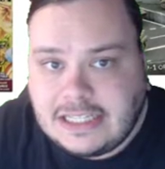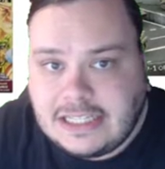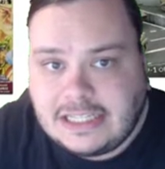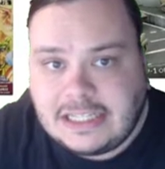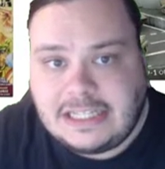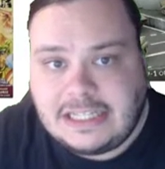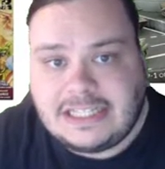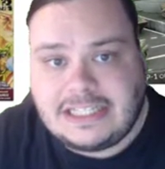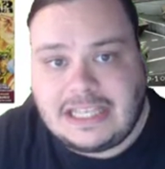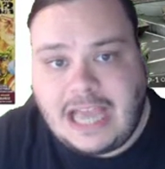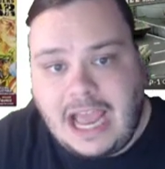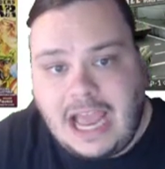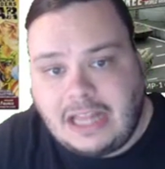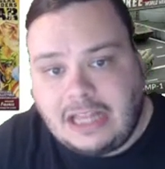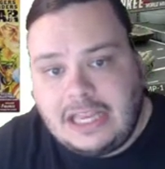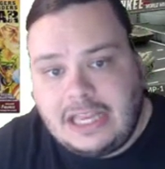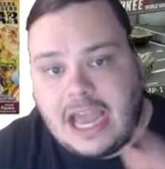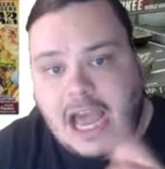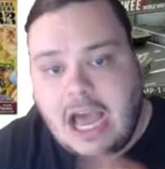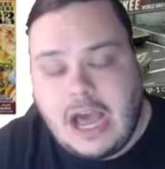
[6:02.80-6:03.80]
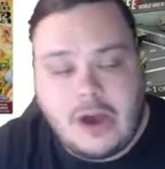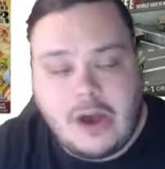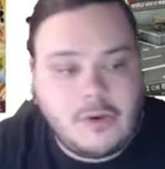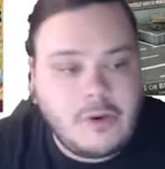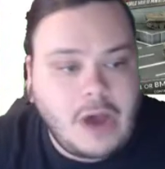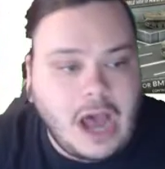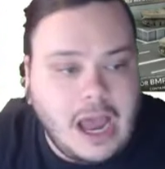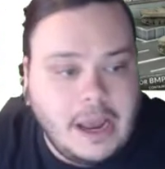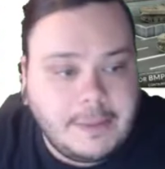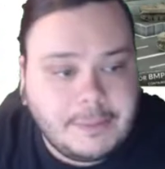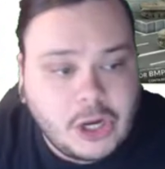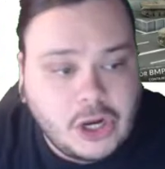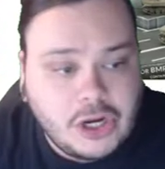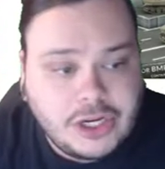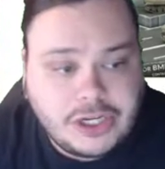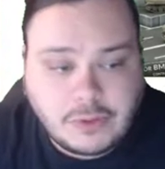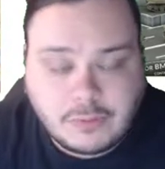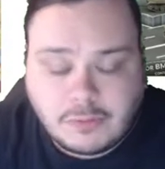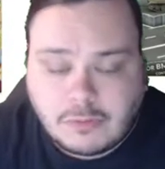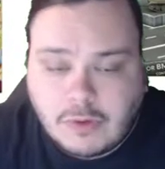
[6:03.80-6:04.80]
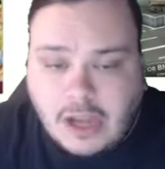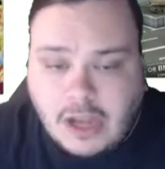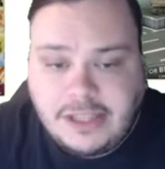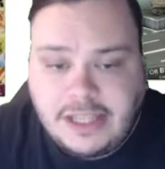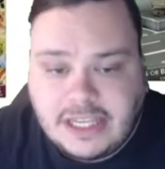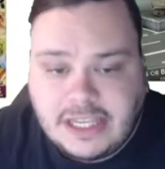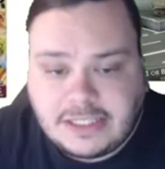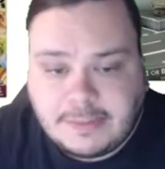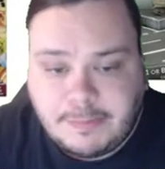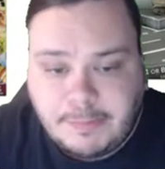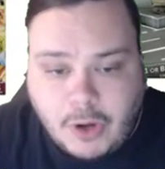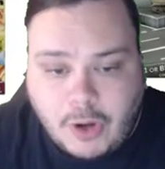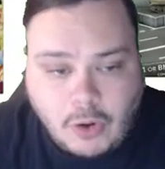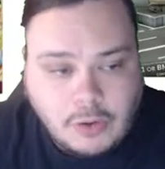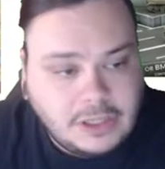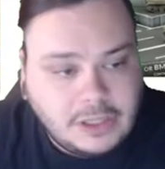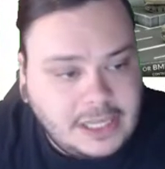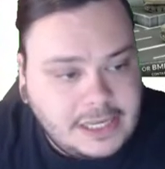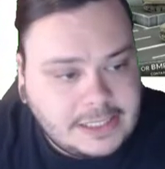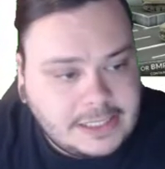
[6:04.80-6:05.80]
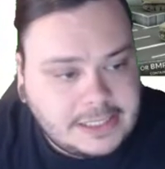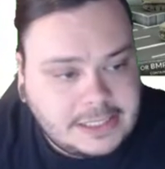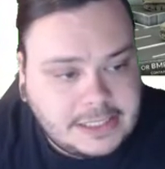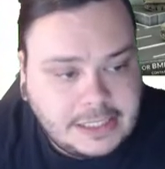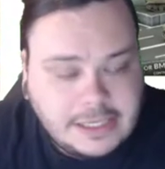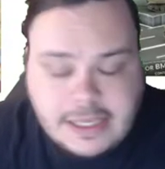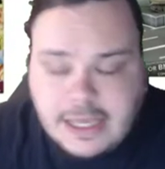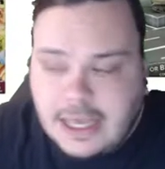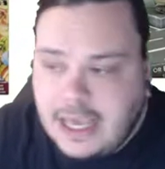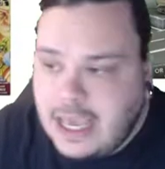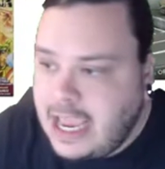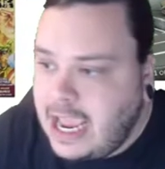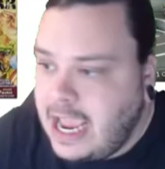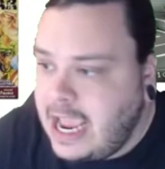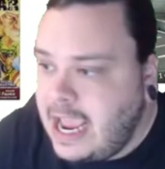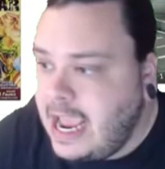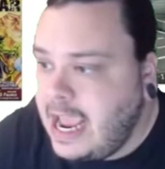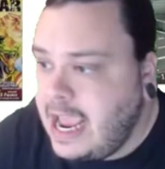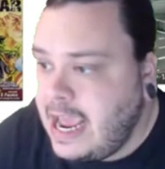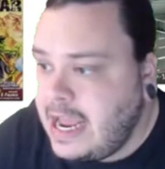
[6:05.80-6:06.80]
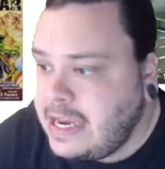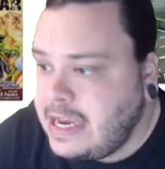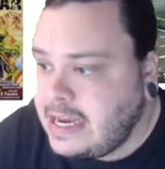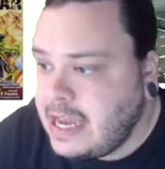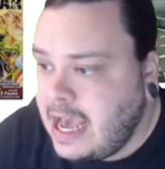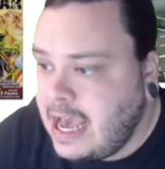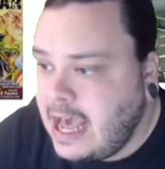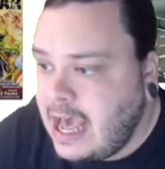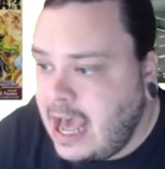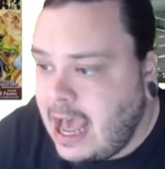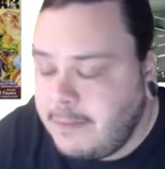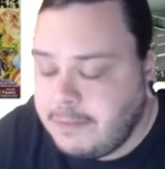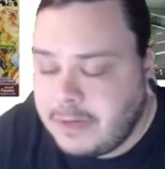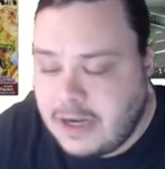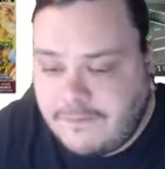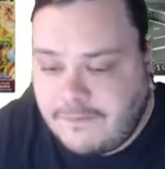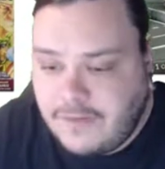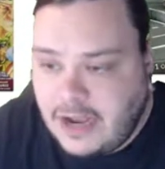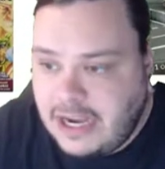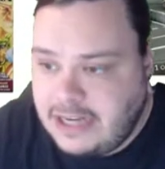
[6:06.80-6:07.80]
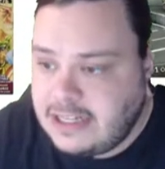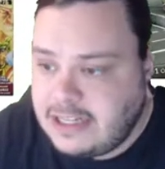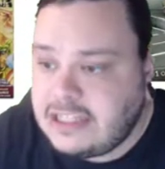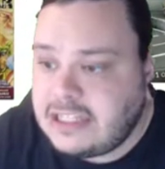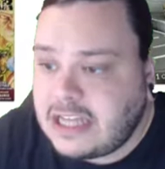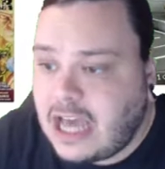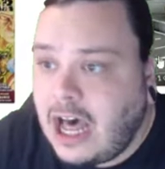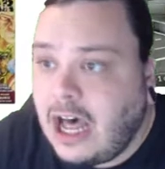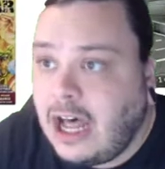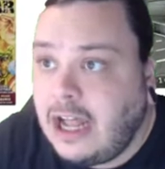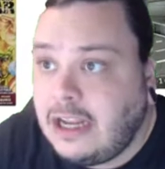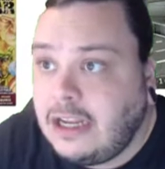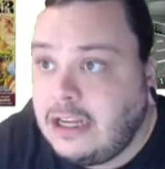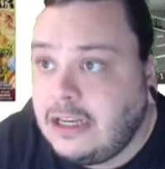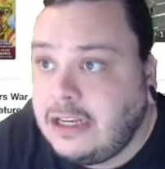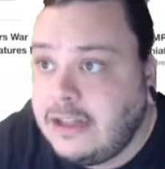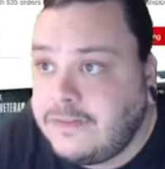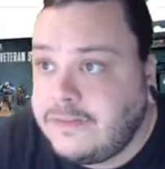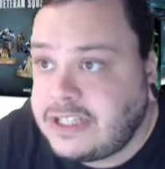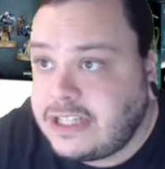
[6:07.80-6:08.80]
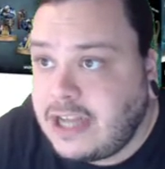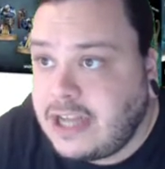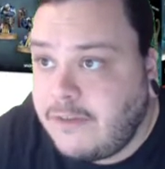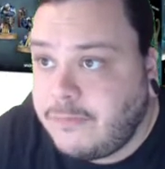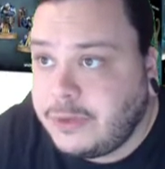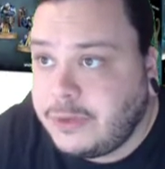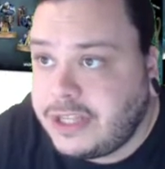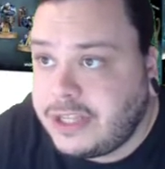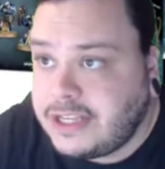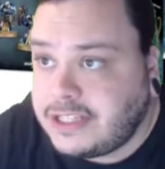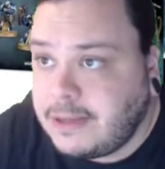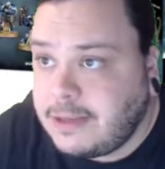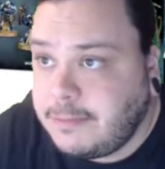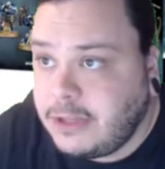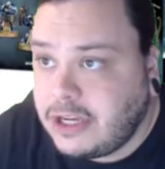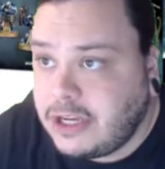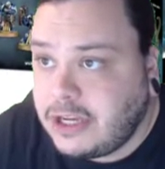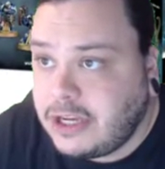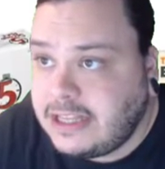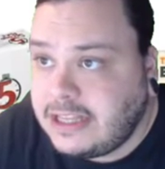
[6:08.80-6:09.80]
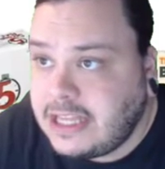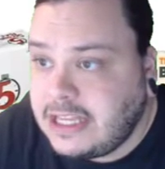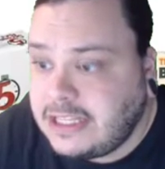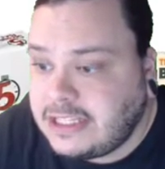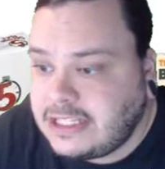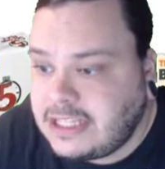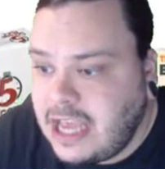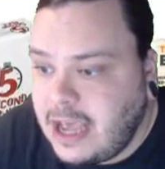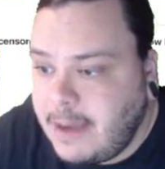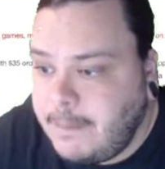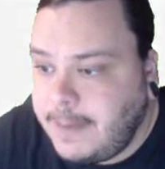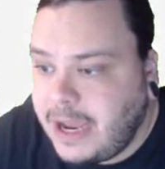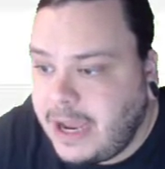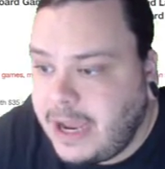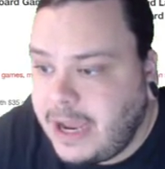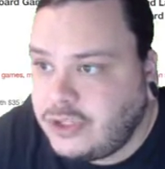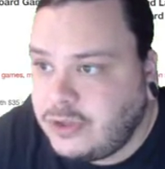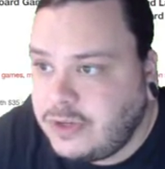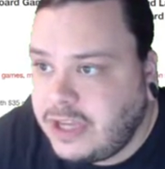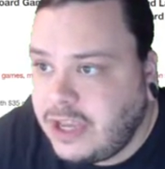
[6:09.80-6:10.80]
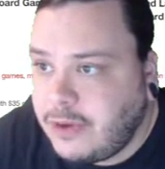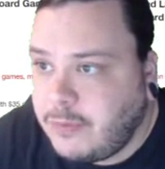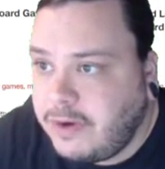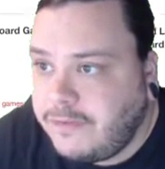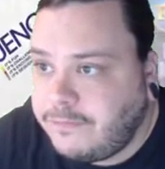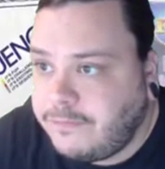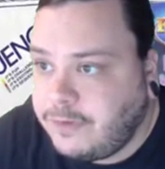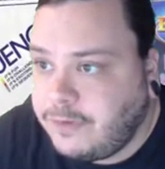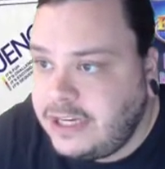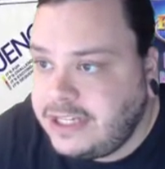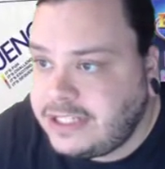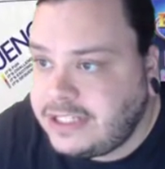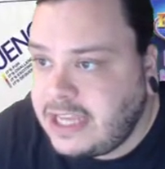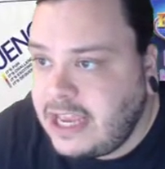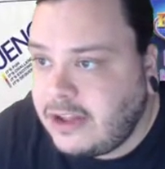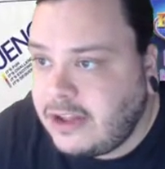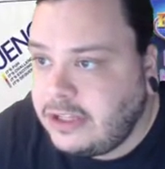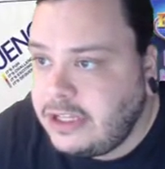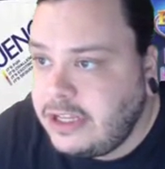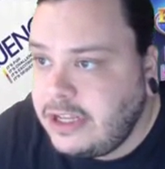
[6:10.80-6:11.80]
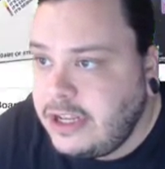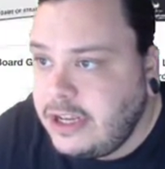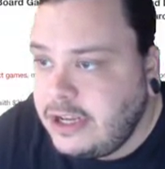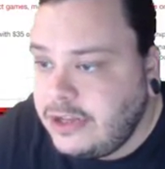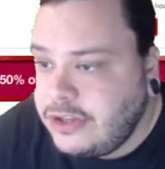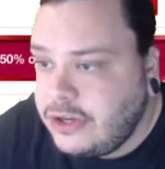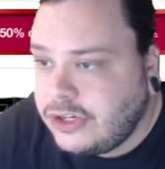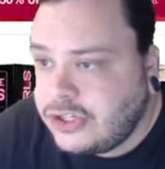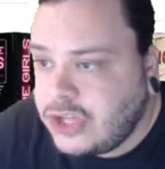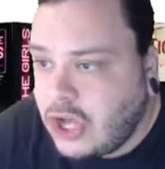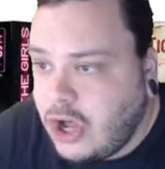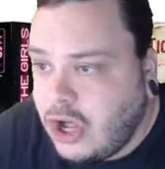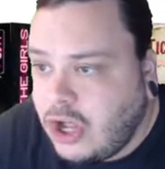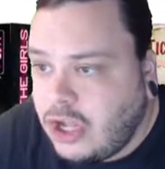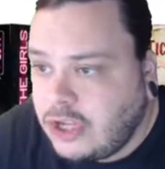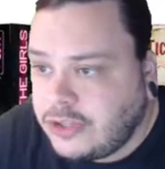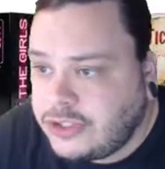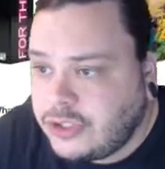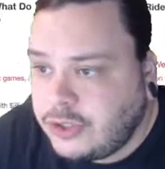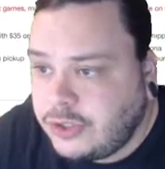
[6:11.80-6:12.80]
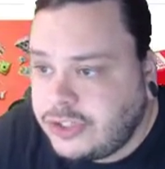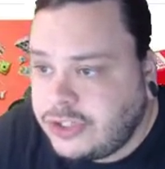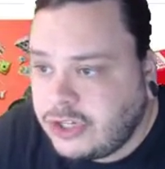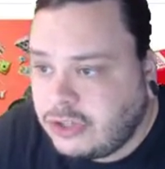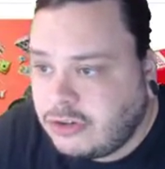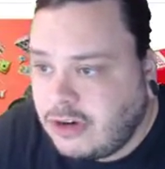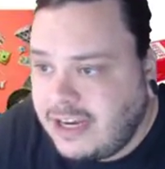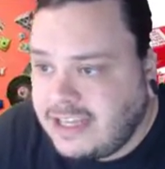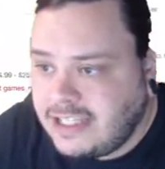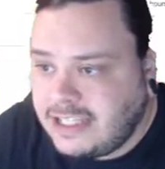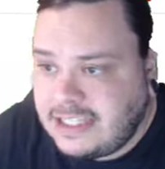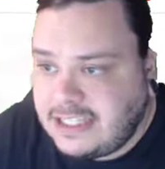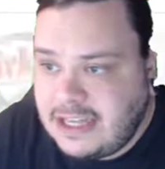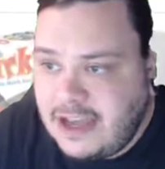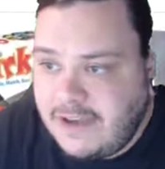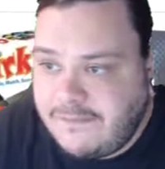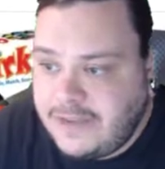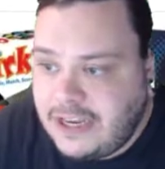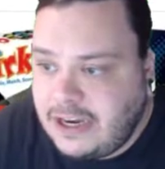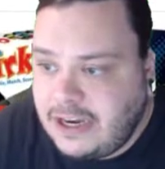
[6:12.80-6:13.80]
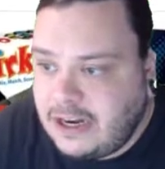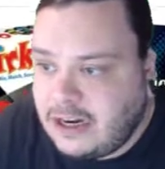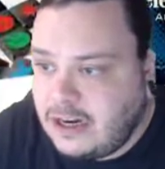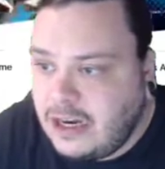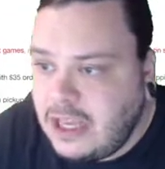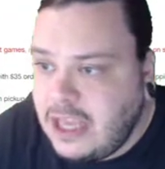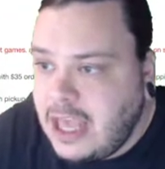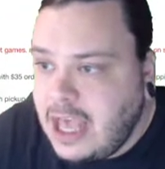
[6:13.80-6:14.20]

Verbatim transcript: is exactly how I'm going to run this bulk list and uh, I'm going to find a ton of stuff with this. I'm looking at this uh, buy two, get one free sale. There's all sorts of great stuff here,